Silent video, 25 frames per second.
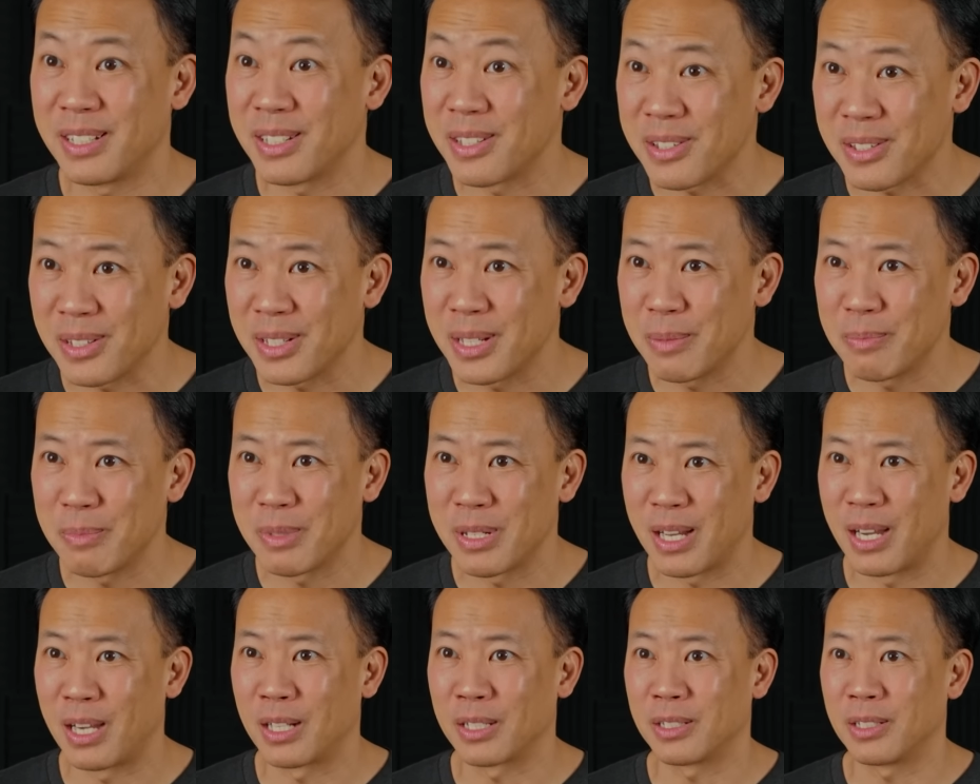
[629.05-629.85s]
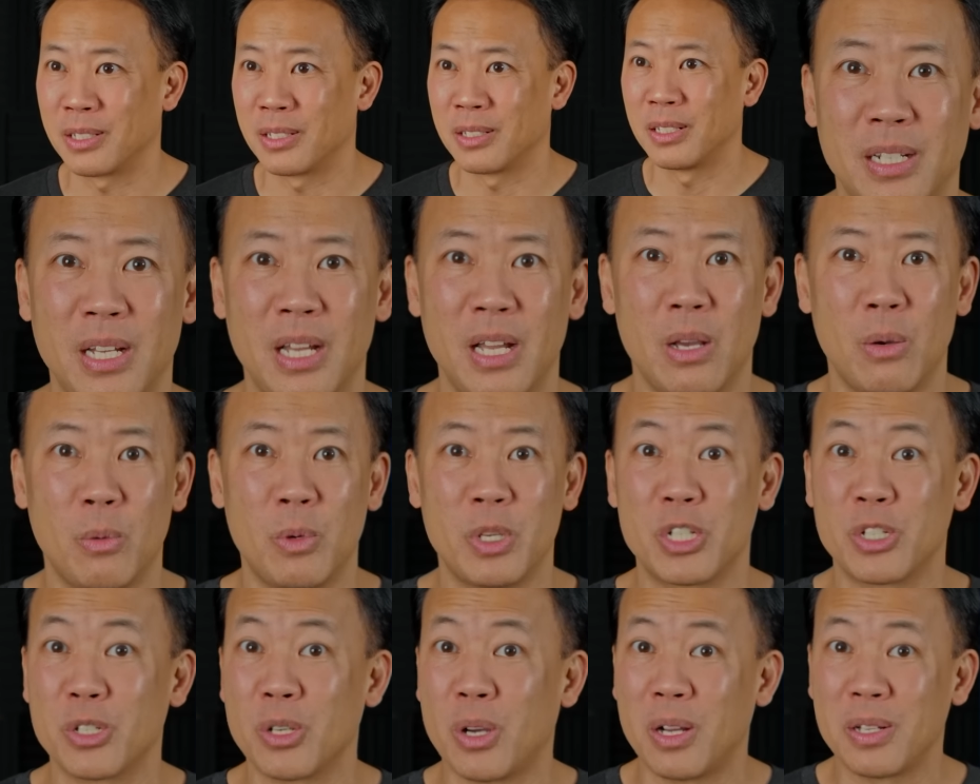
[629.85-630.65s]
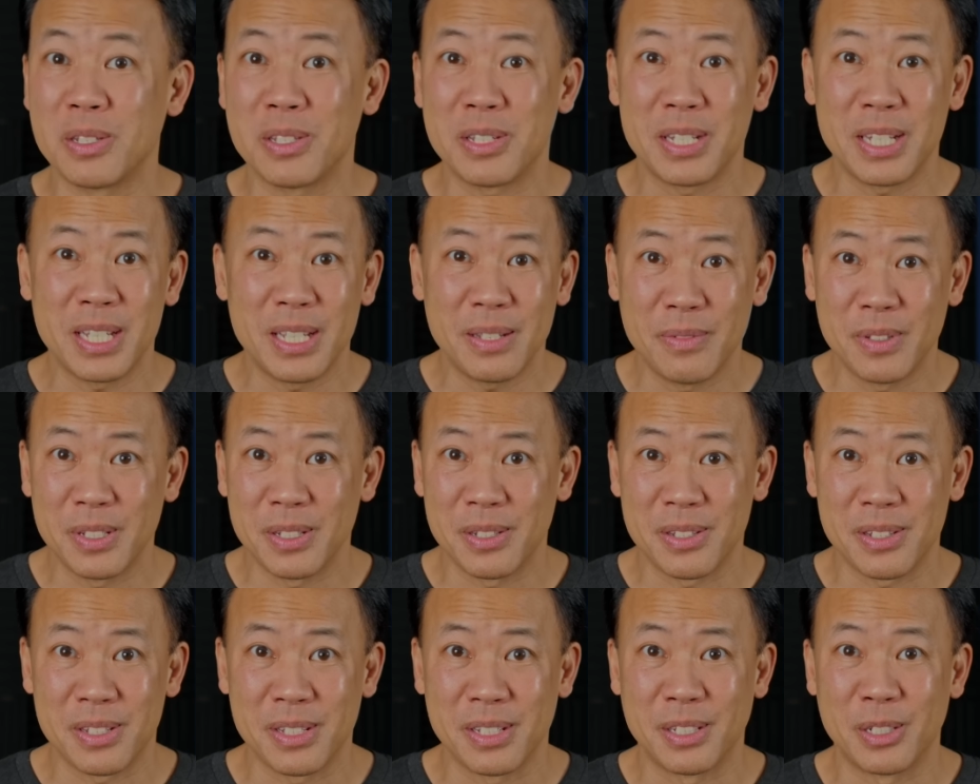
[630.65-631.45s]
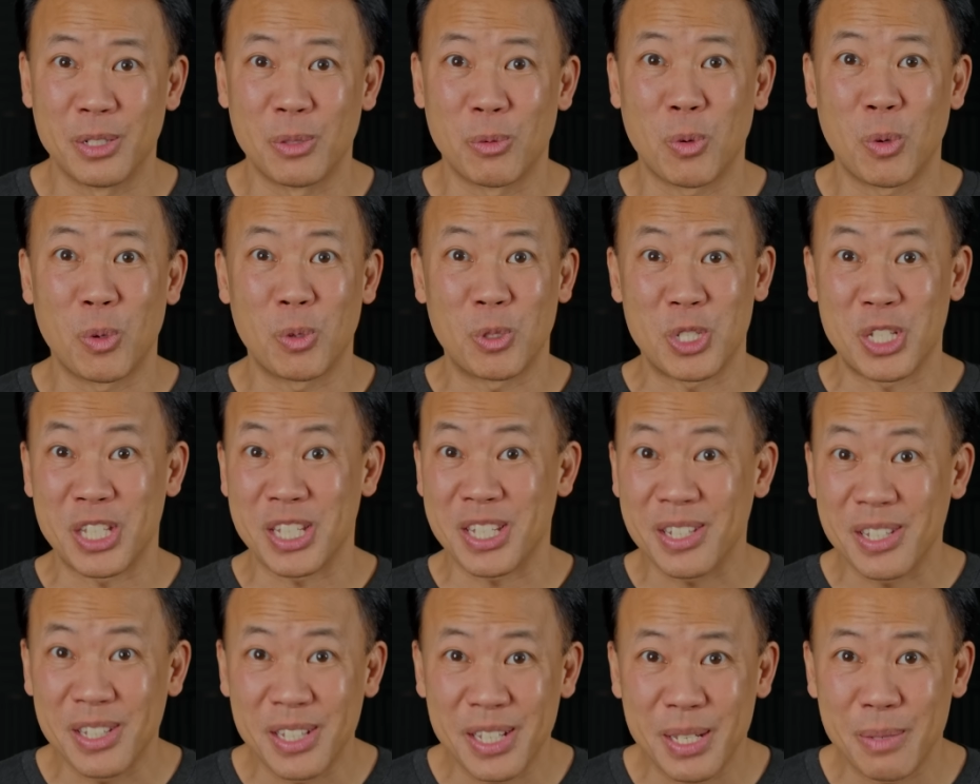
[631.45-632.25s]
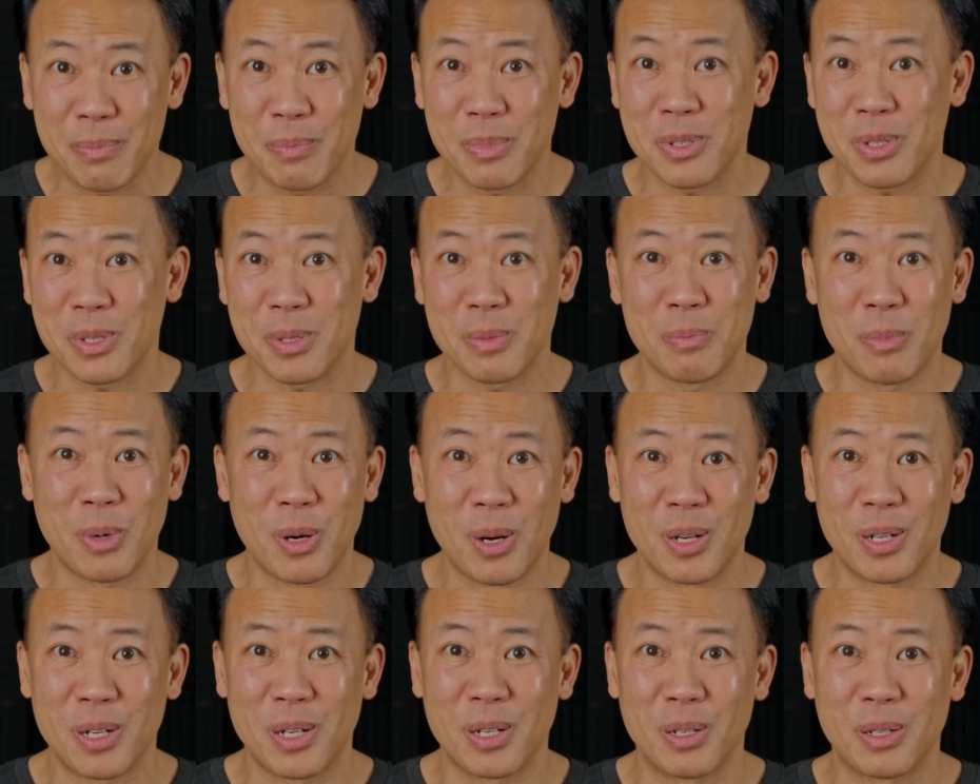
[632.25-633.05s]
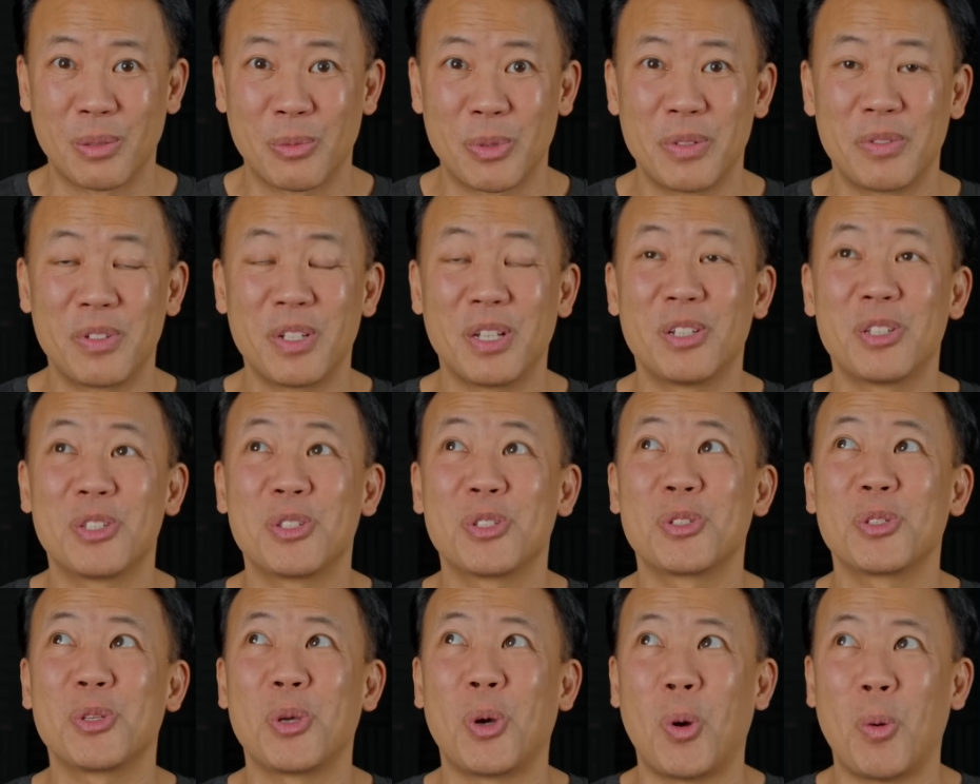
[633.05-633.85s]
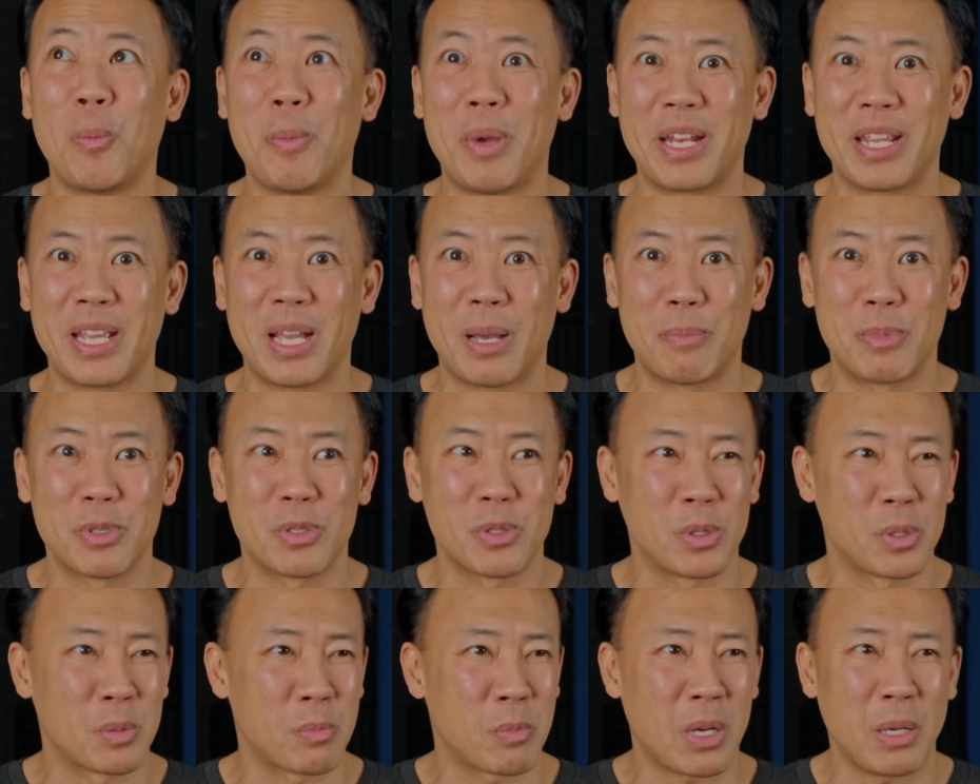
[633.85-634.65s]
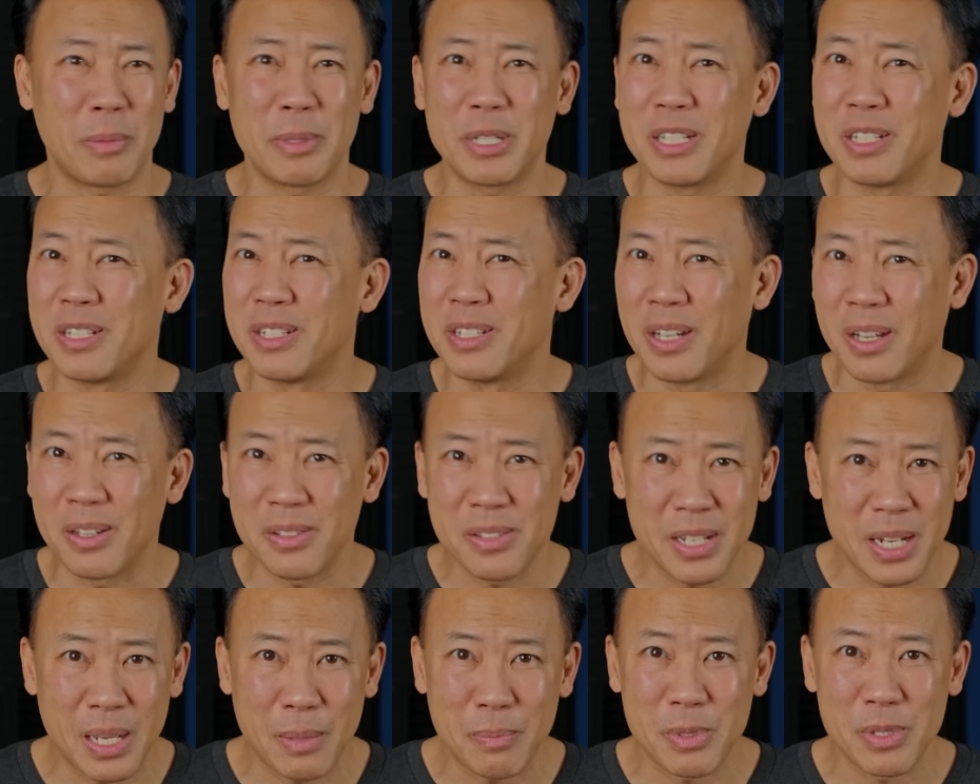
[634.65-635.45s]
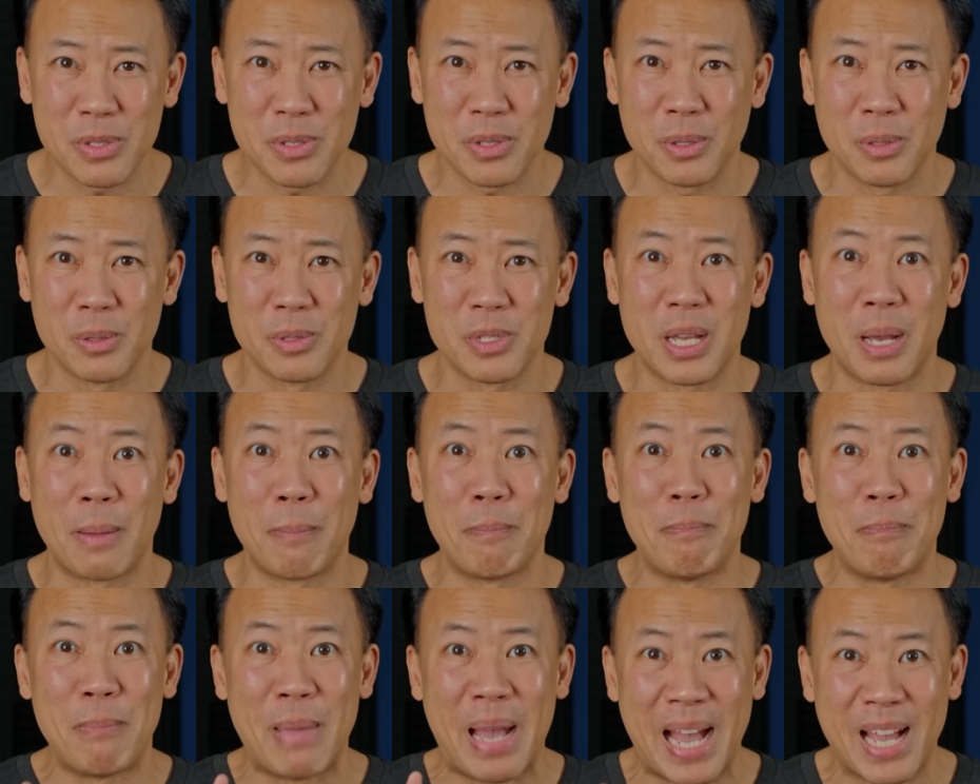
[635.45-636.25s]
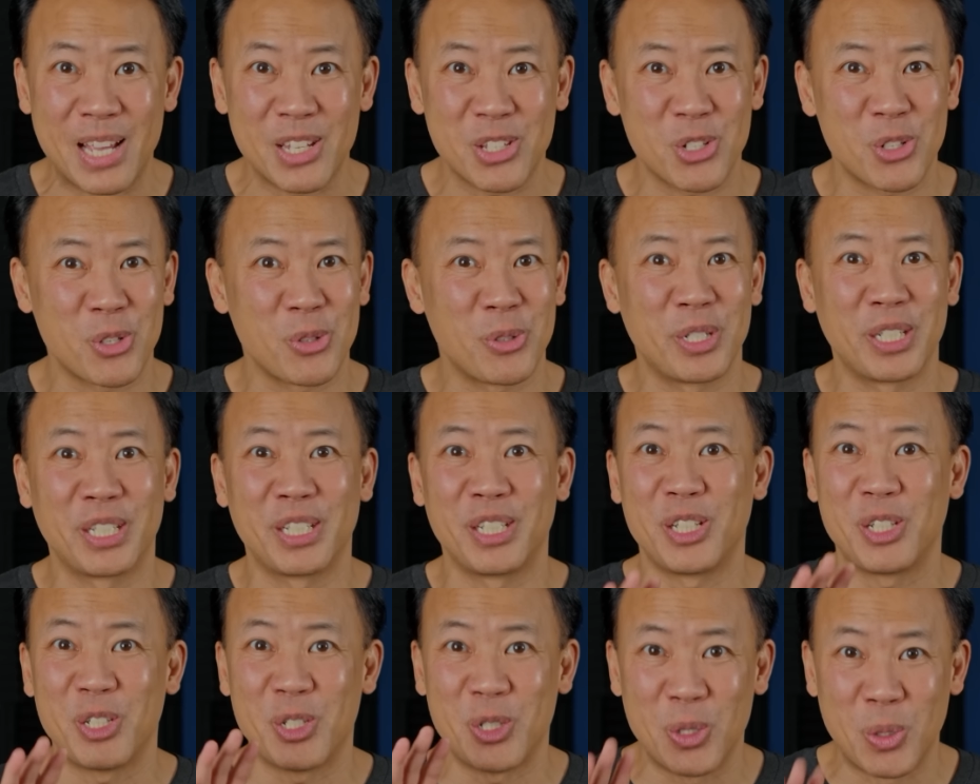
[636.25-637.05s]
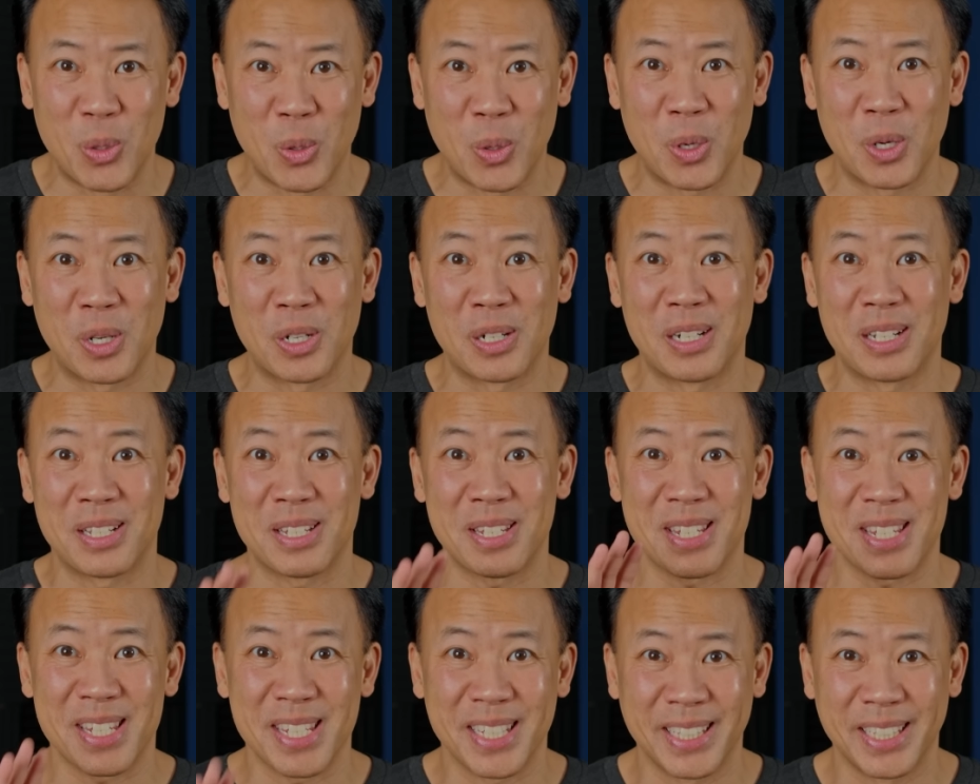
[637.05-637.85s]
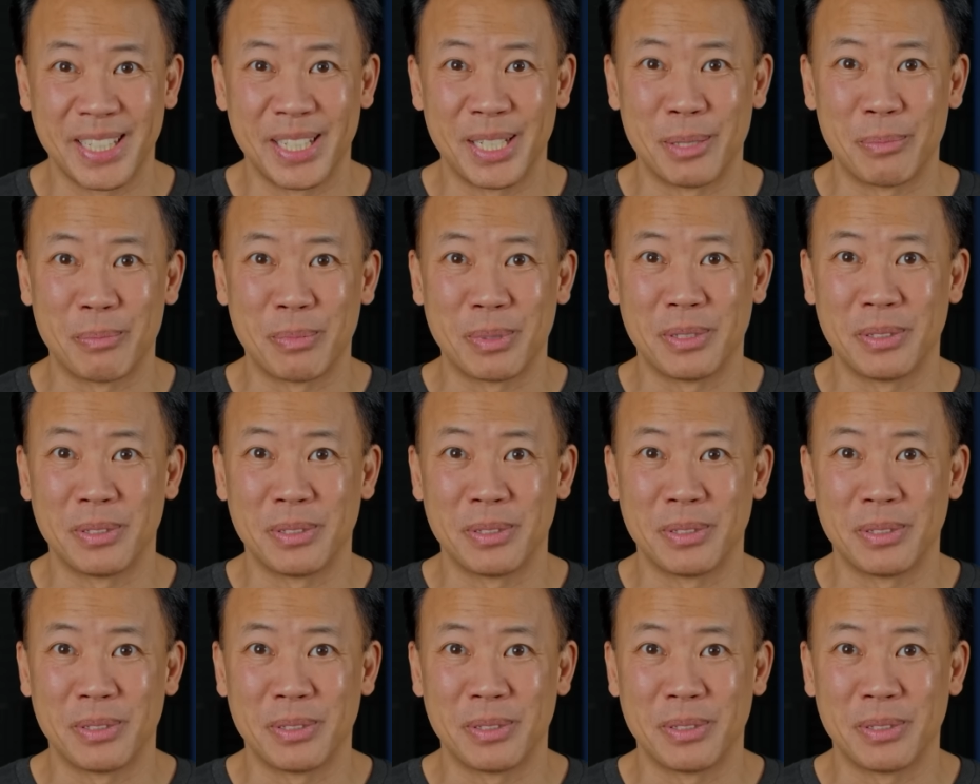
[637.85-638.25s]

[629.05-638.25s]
The sleep doctor, with Shawn Stevenson, who wrote Sleep Smarter. We've done so many episodes, probably a dozen episodes on mastering your sleep.